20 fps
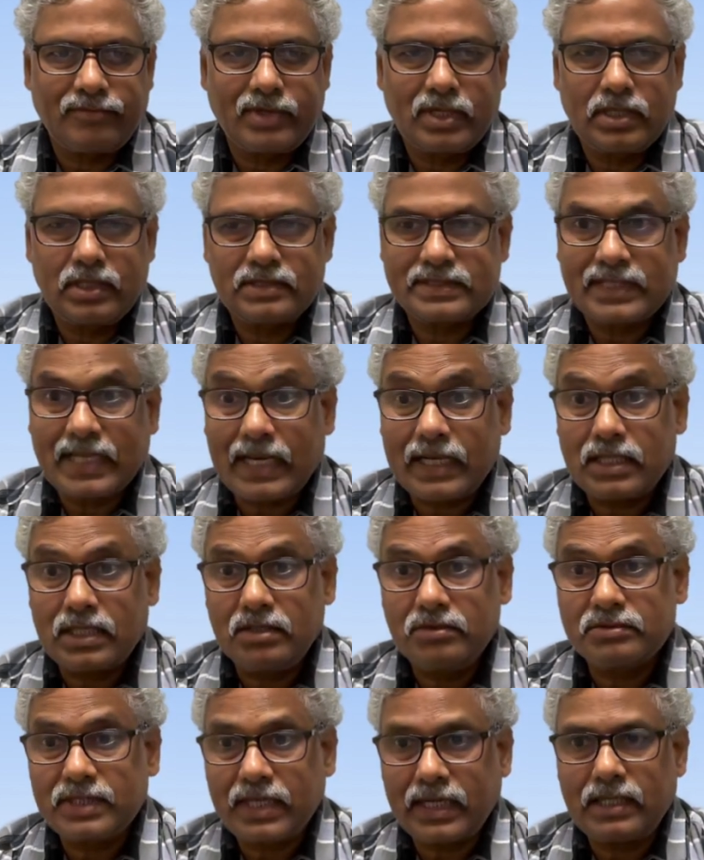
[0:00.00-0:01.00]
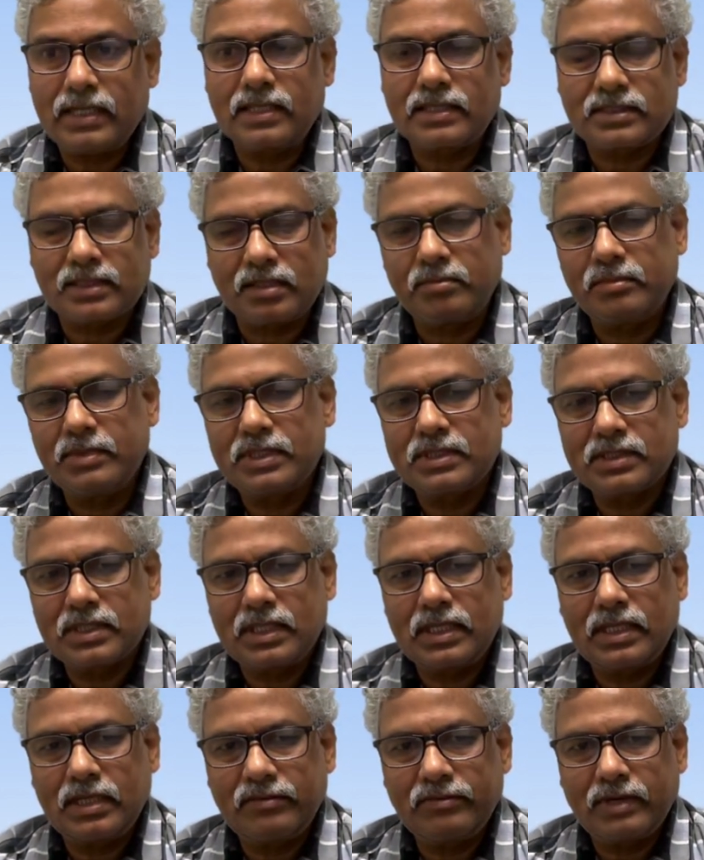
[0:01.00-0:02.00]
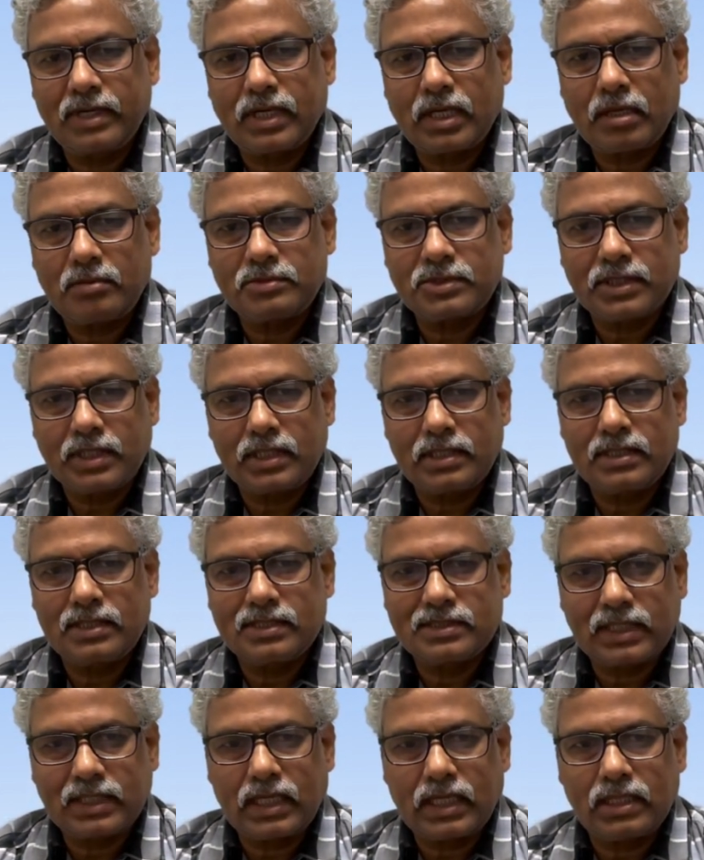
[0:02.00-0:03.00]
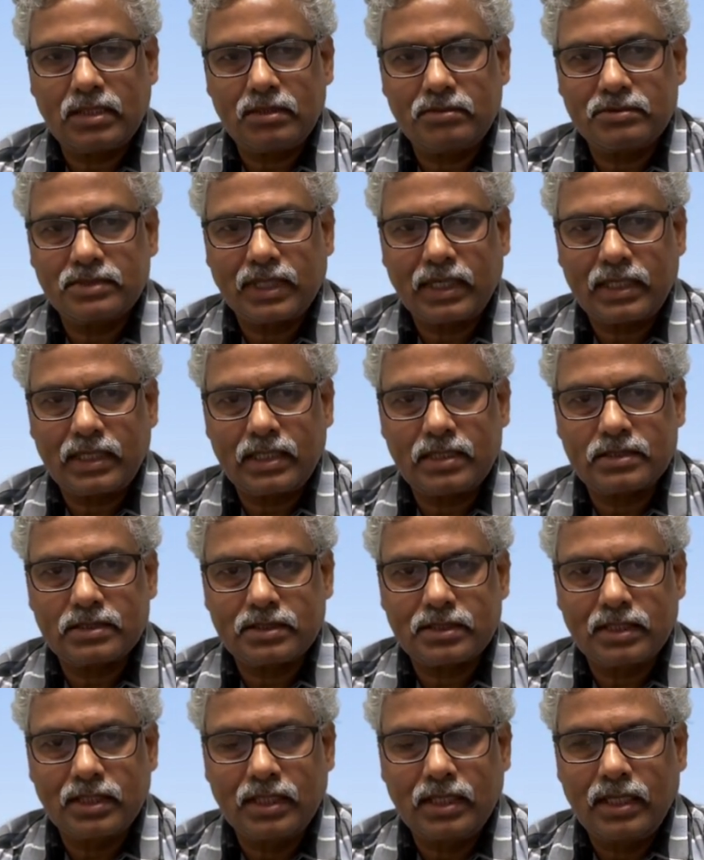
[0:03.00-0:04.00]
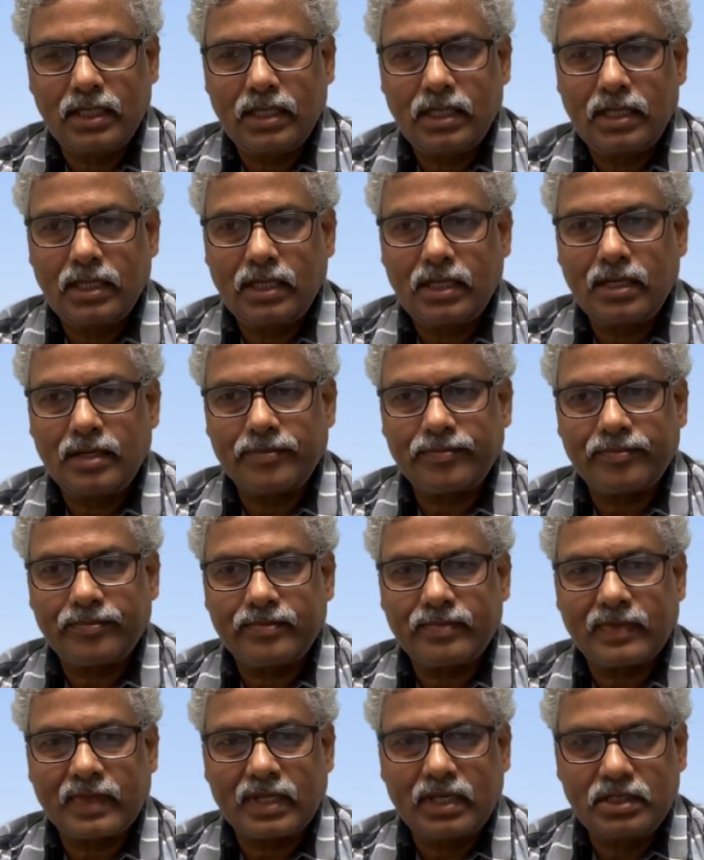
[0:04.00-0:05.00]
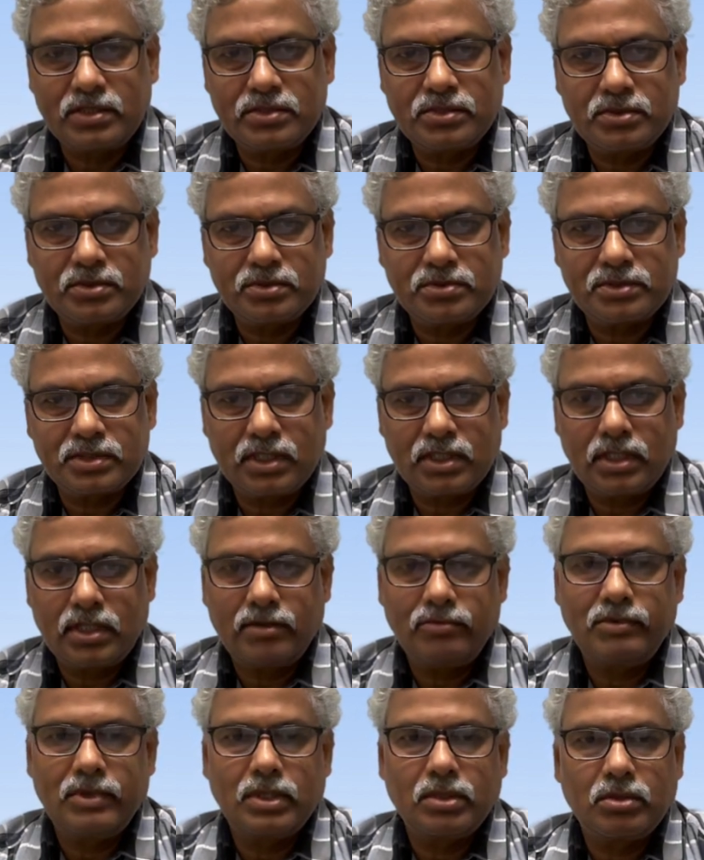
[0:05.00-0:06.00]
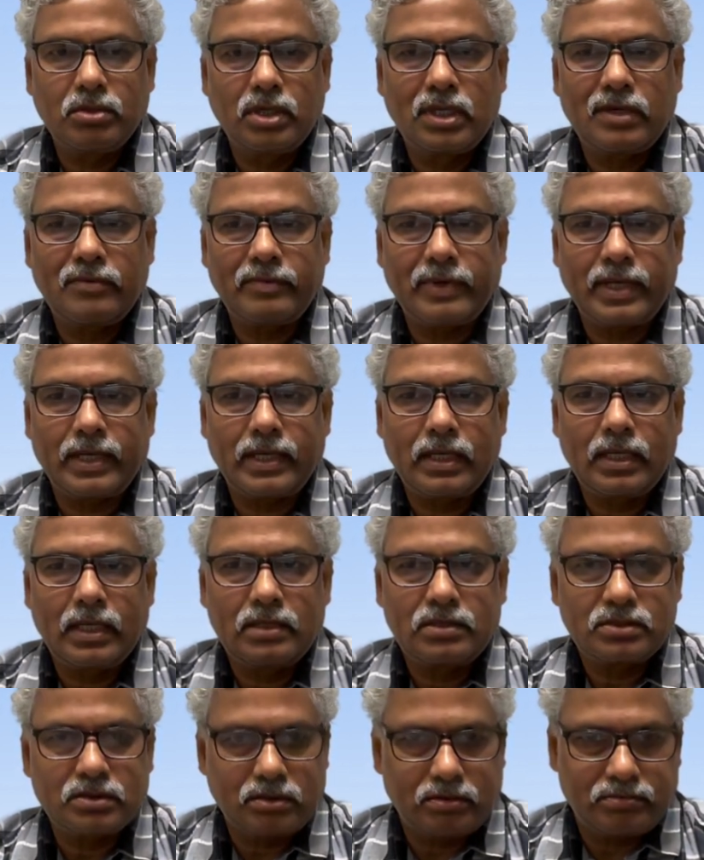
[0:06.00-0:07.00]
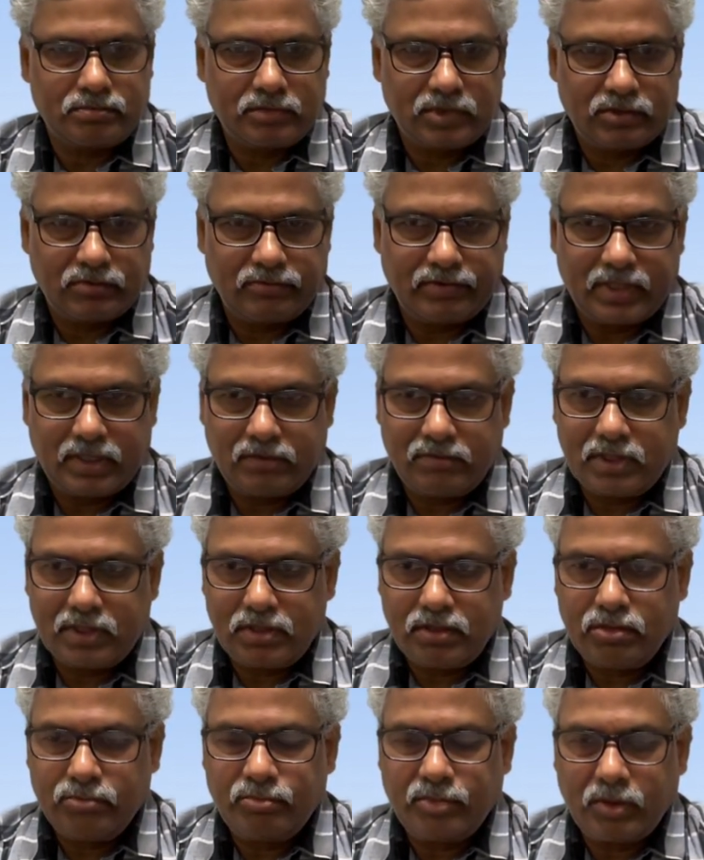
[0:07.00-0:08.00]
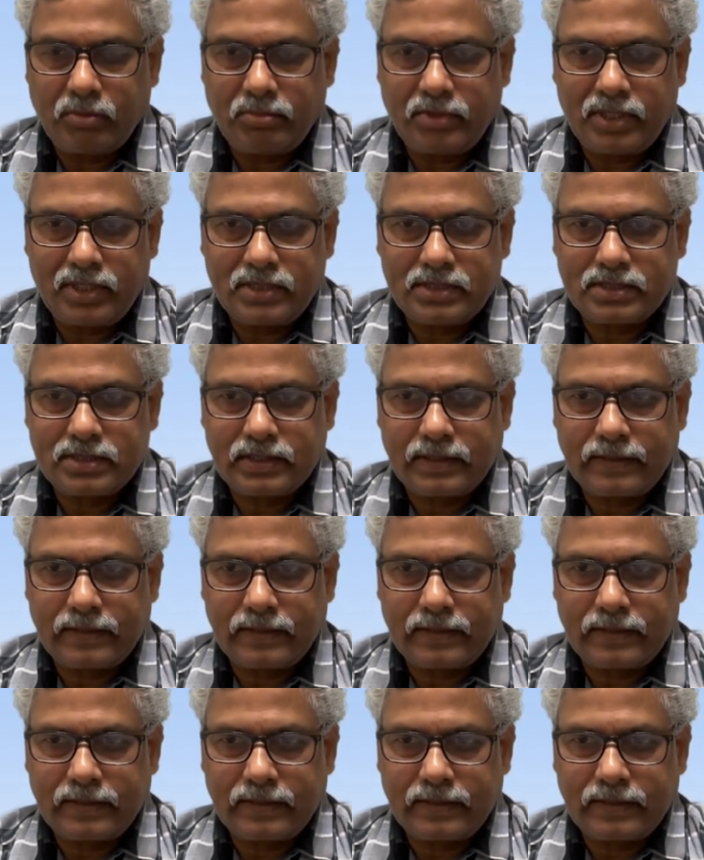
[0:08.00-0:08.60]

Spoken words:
selective citation, basically what I am saying is selective citation issues will go away. So wherever you publish,